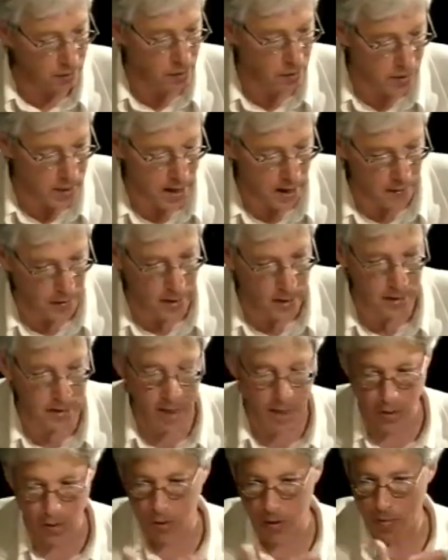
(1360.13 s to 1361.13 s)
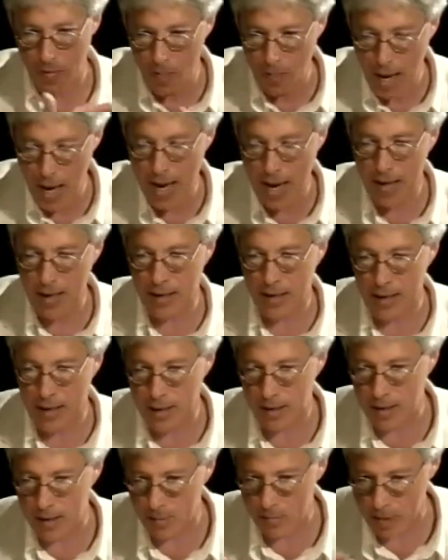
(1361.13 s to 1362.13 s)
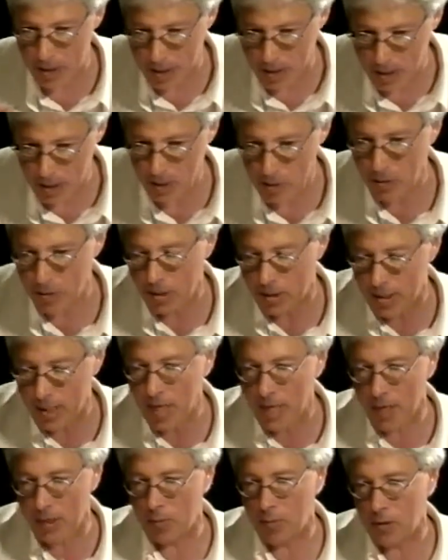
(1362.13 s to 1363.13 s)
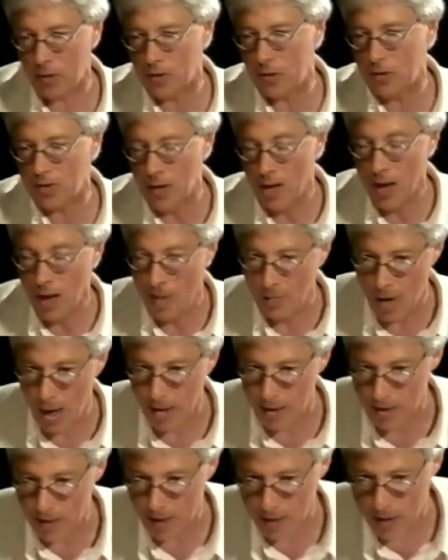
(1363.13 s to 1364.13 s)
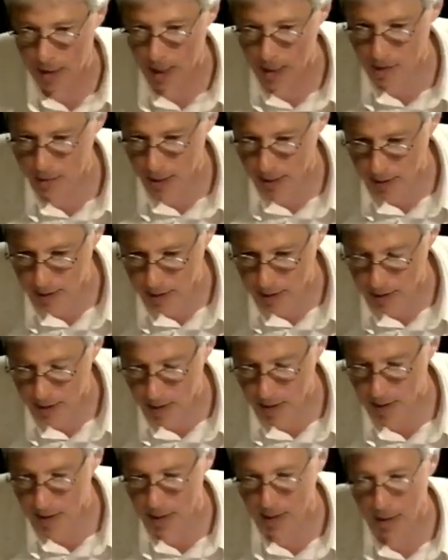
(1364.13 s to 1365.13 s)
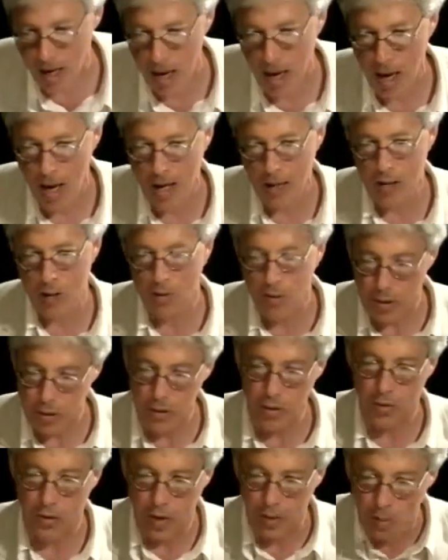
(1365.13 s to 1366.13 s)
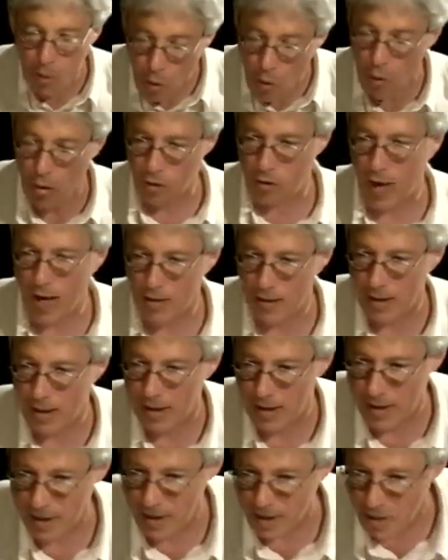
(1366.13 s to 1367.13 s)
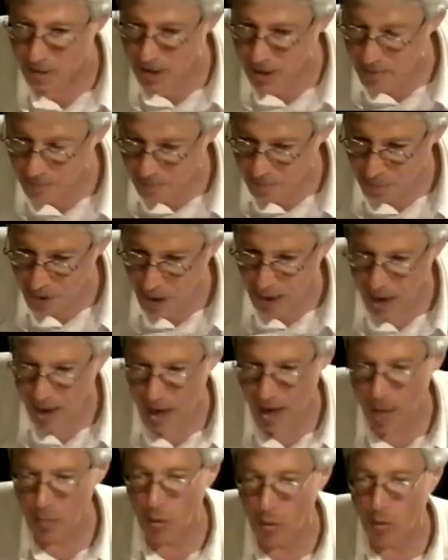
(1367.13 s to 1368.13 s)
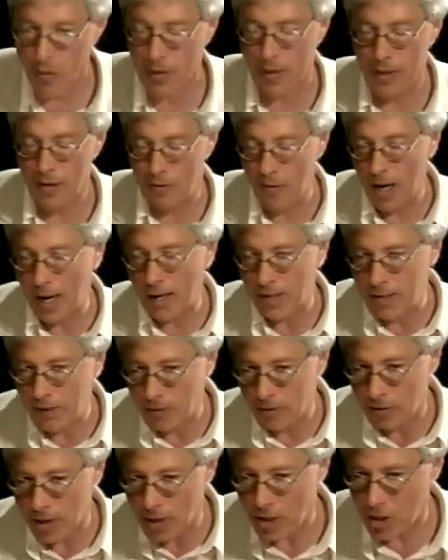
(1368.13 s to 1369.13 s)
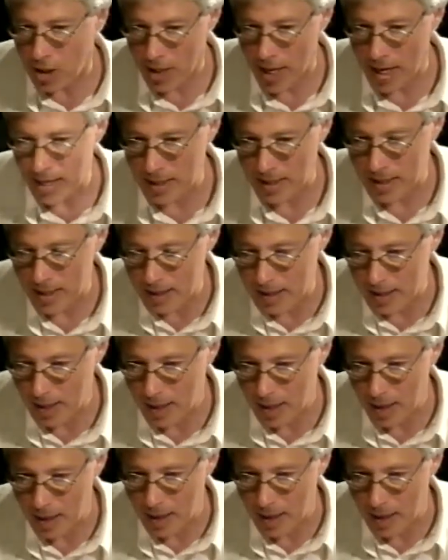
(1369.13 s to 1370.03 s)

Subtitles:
through the evidence, as you compared the material, the data produced by the different kinds of exercises, to produce a more grounded theory, a more, if you like, differentiated